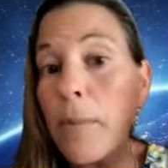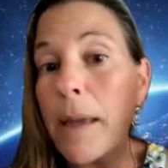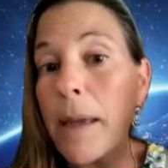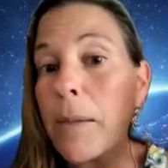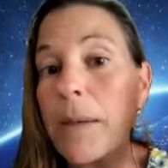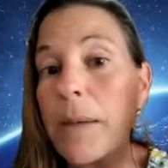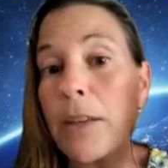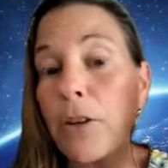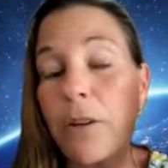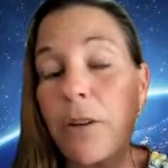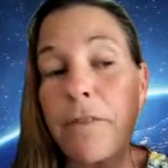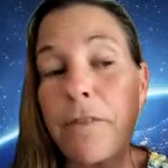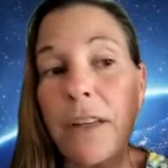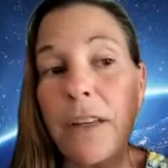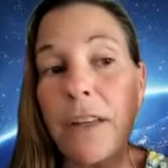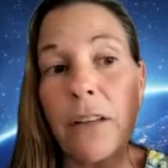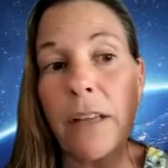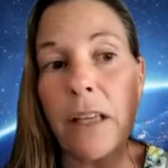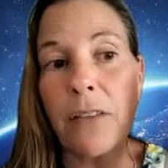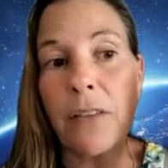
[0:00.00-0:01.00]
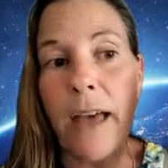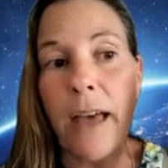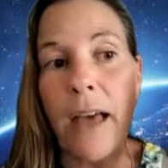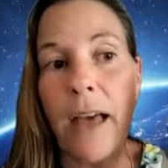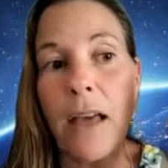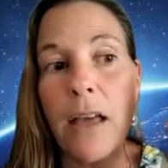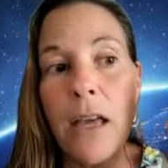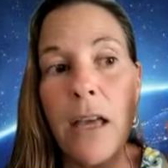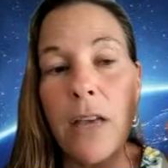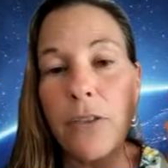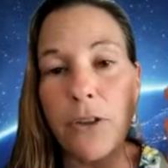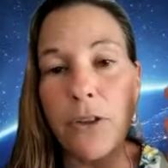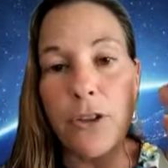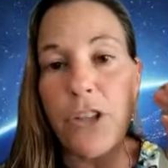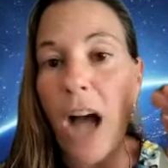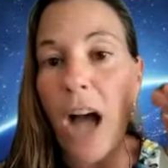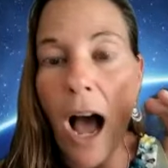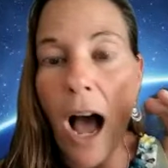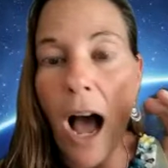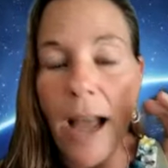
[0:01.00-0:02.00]
maybe they're feeling that they're
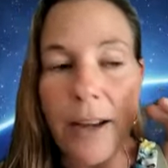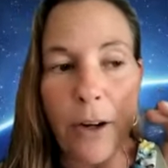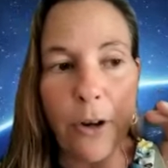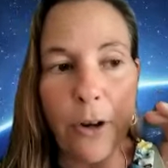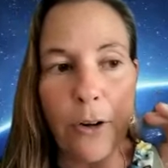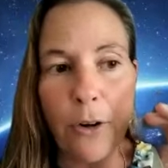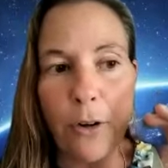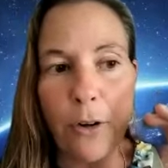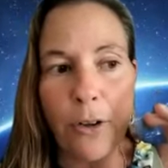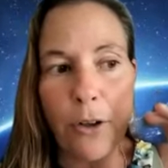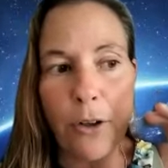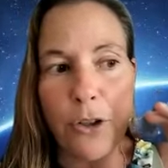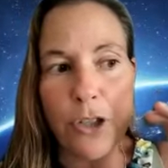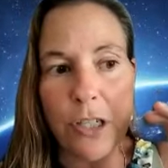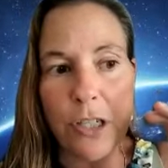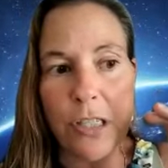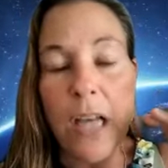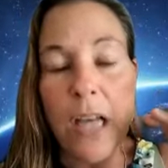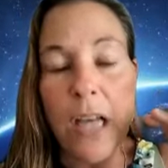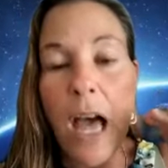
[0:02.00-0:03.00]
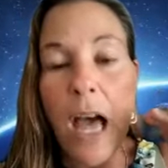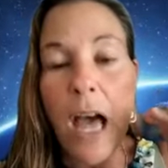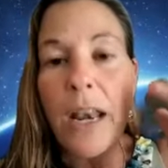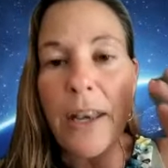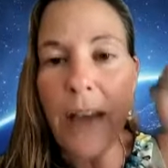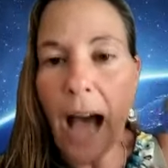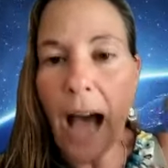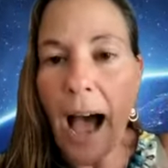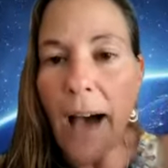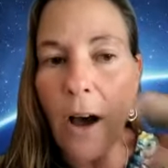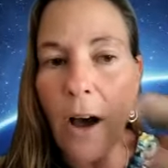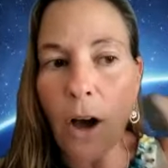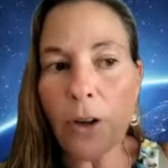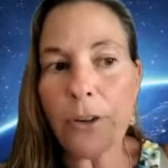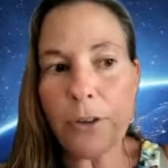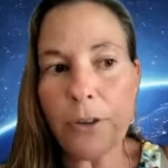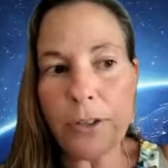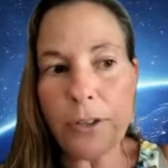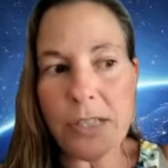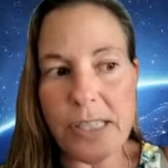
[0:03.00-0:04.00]
tired or they're just not
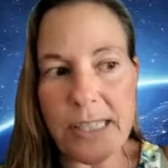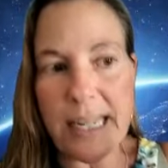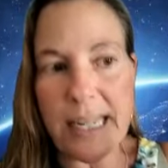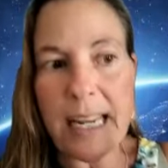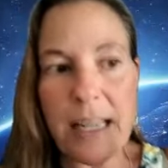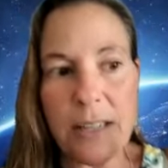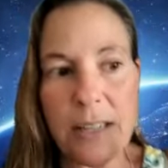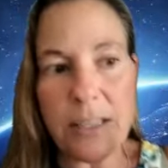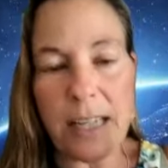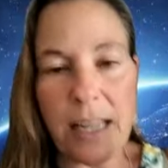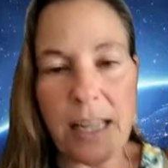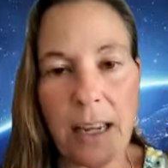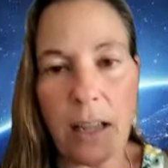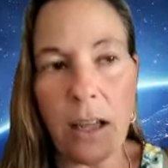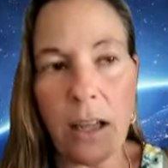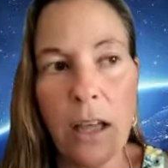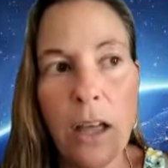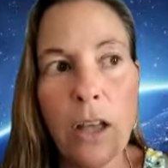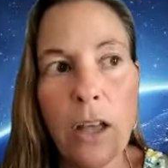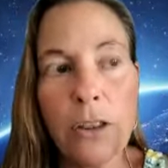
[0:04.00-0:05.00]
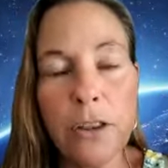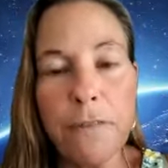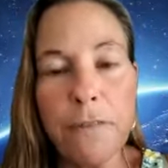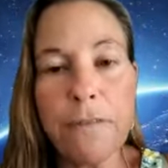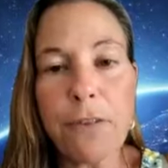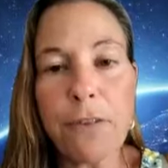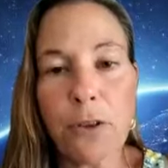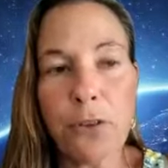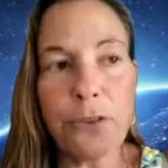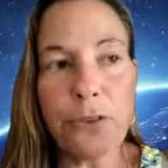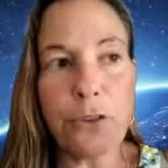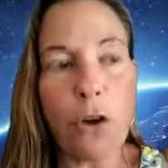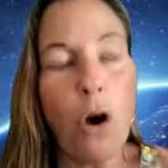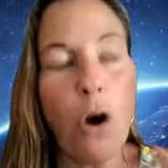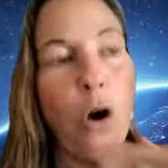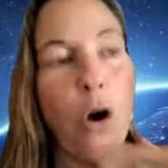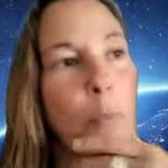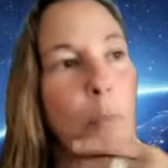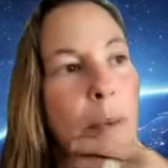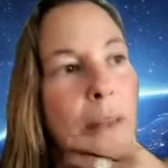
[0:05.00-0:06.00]
understanding the full
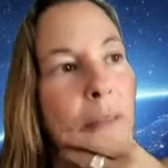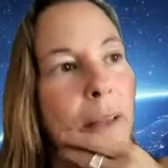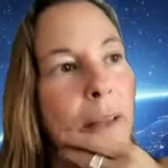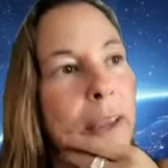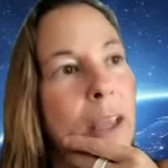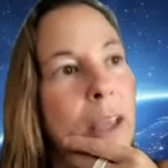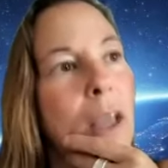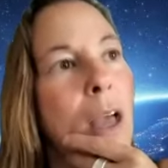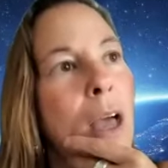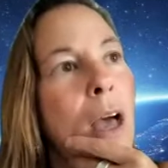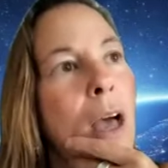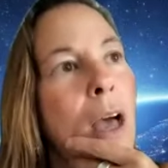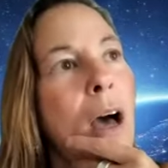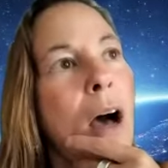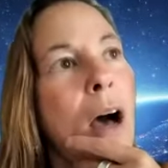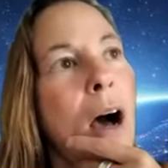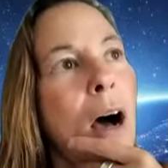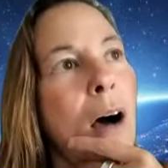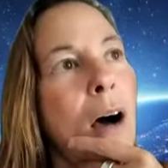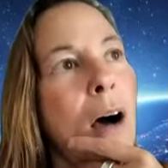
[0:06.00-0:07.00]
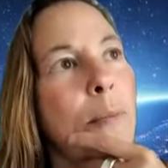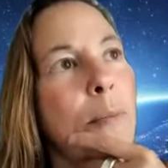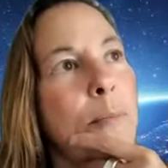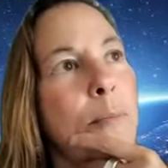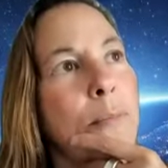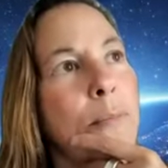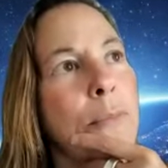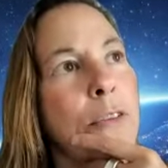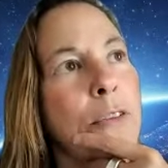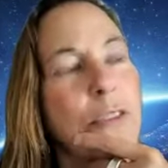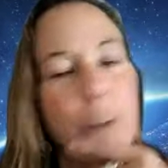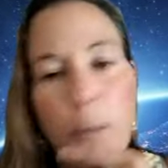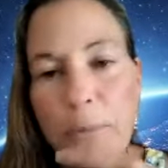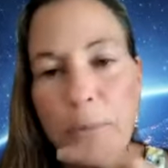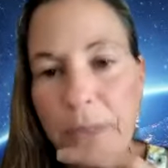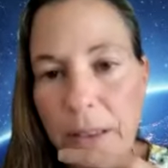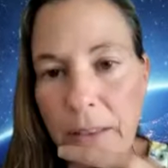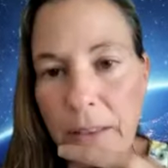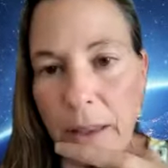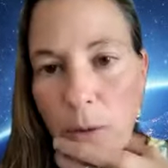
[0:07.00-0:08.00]
scope and like um,
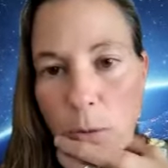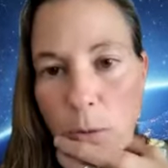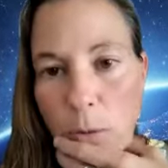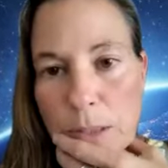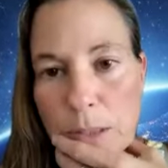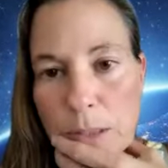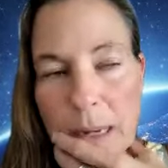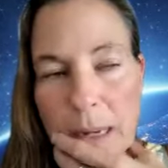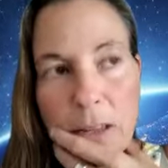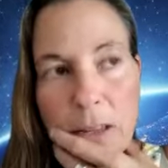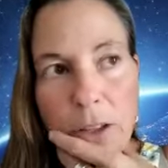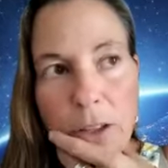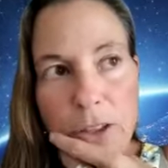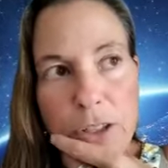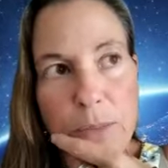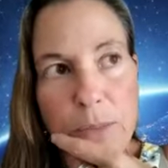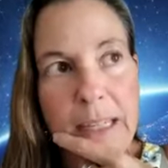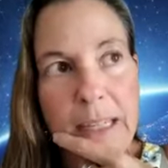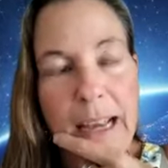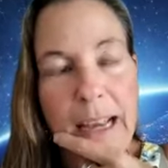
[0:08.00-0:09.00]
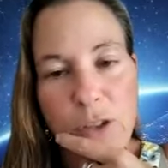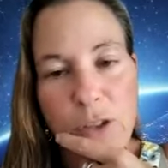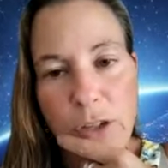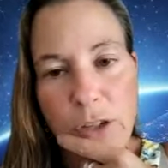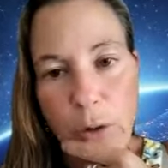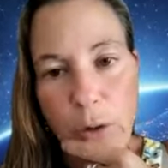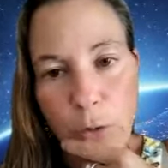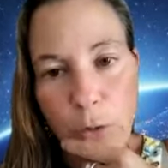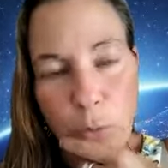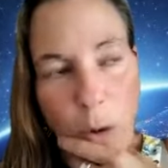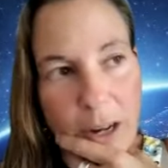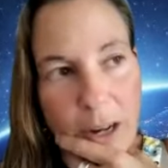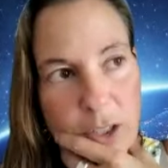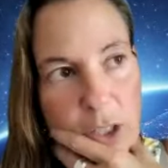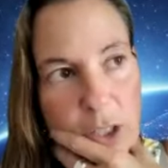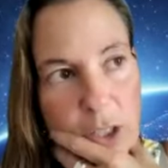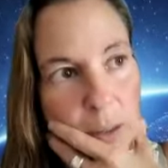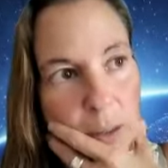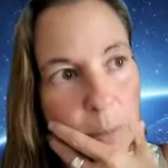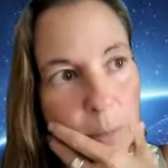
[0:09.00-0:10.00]
something that was made clear to me yesterday i was
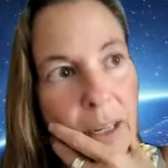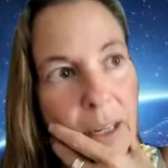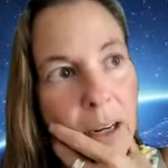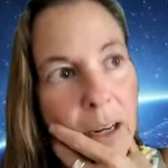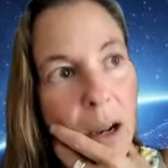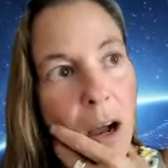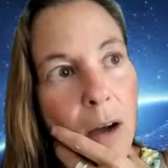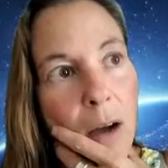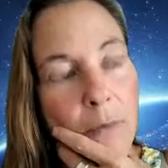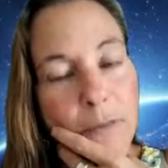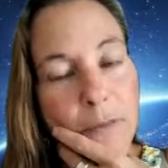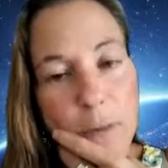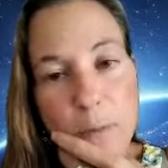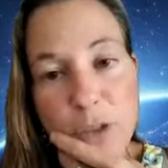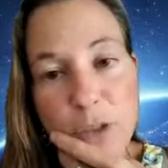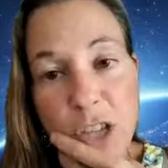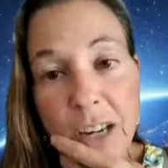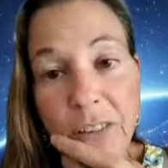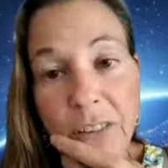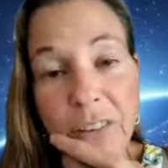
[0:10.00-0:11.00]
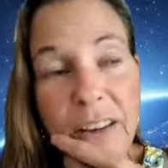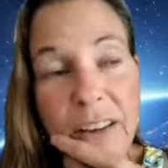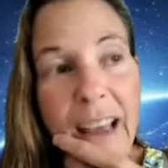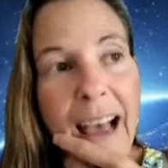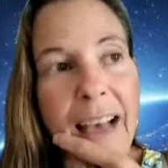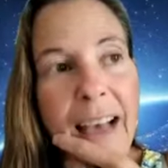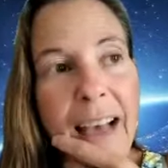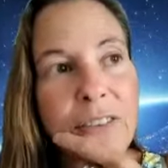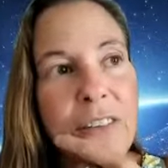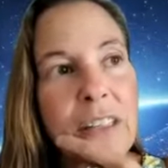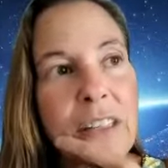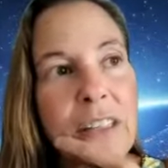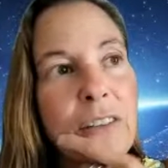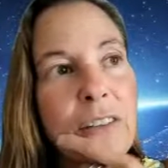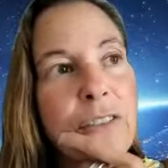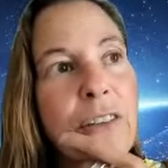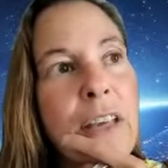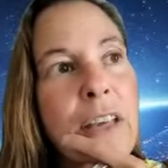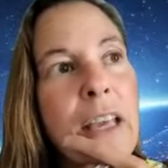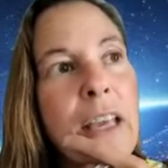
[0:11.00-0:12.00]
watching something um, from jason
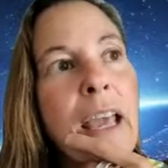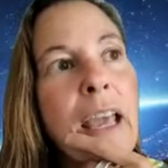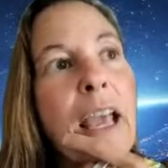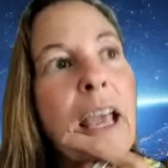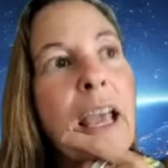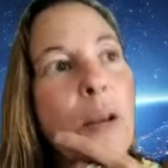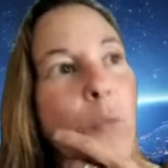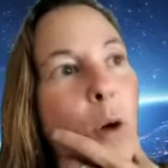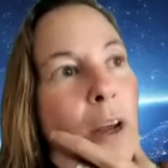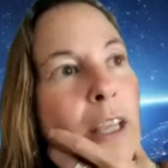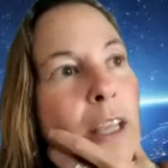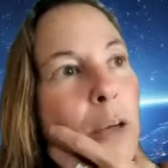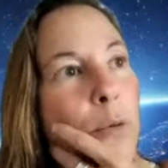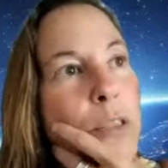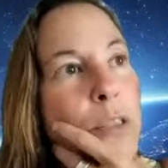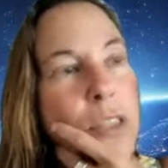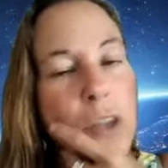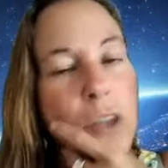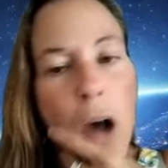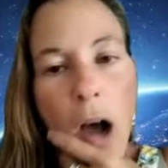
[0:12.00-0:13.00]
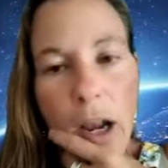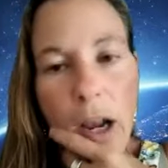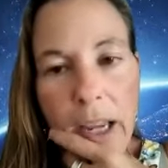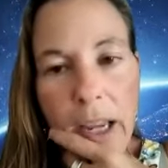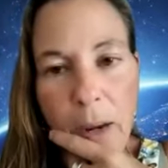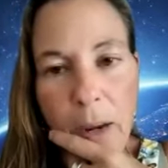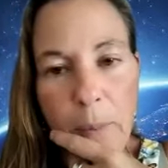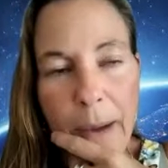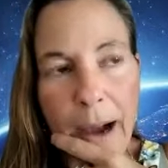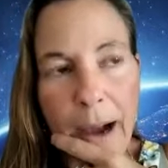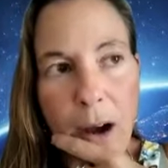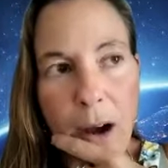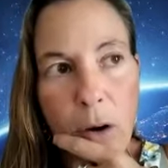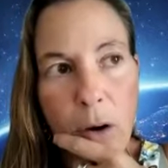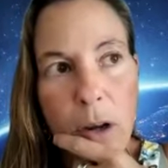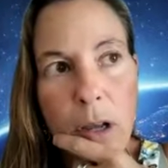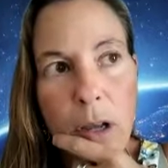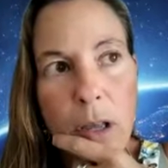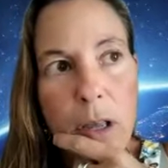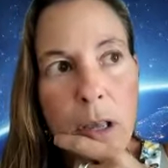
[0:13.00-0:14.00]
estes and what he was talking
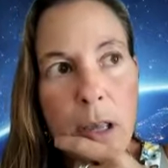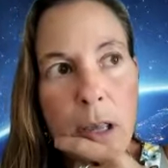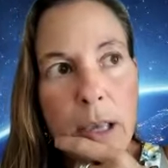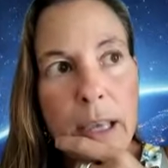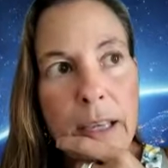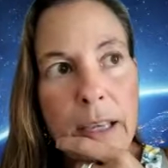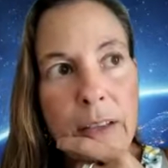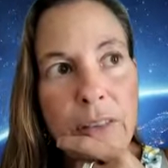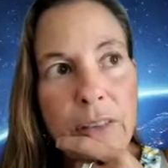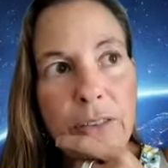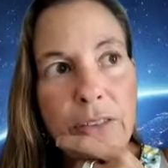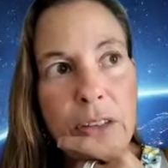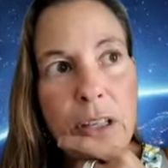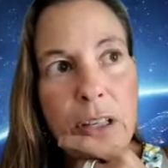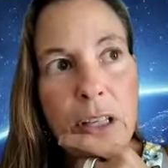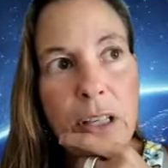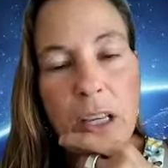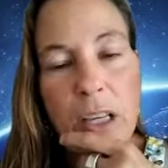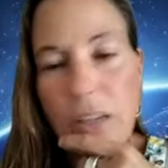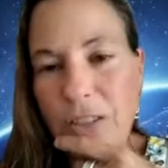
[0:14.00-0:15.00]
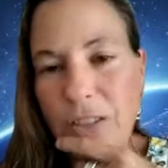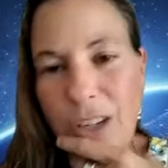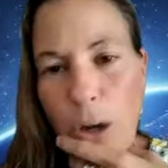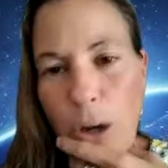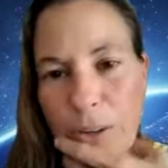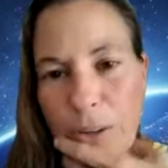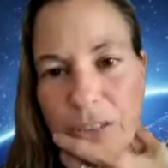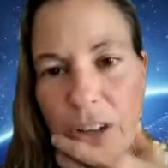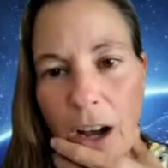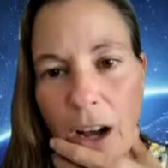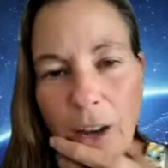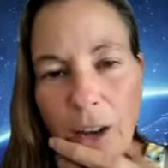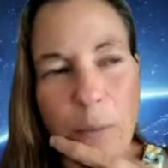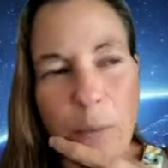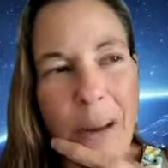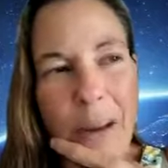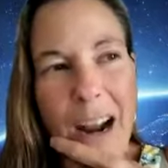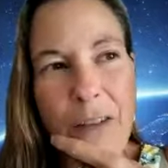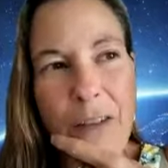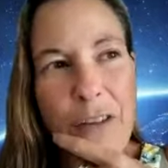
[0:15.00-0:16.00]
about is because he always talks
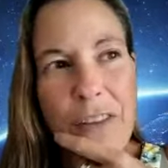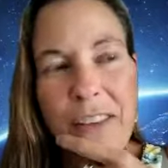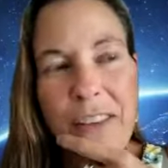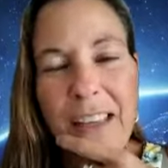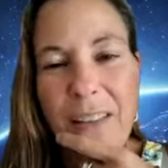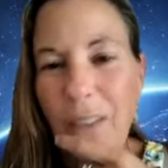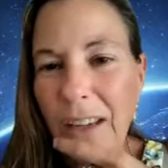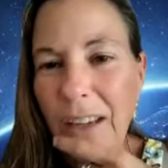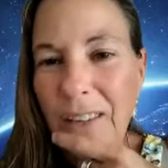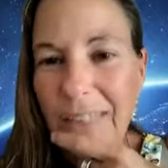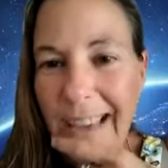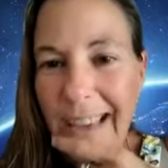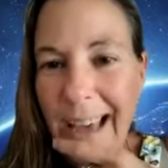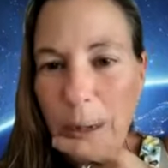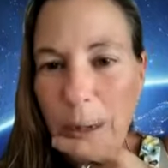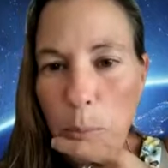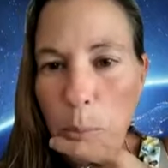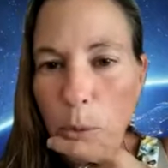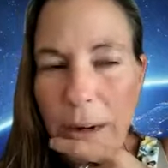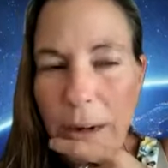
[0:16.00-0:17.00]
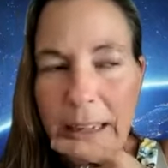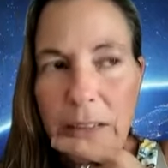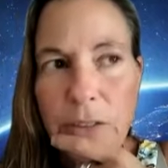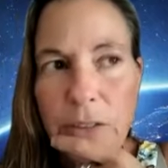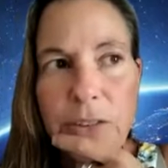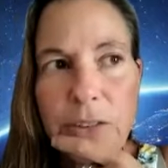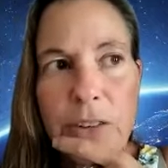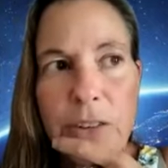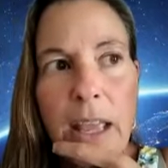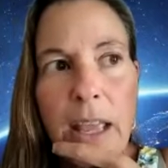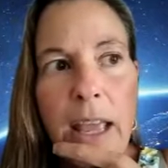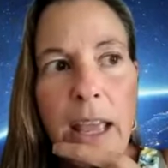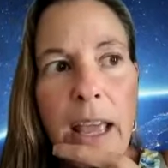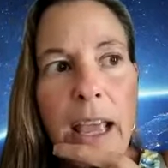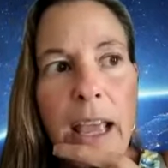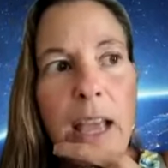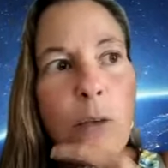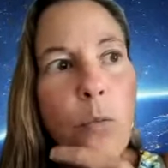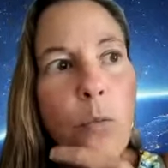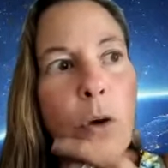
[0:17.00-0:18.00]
about everything in like data points
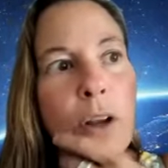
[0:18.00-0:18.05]
and mm-hmm.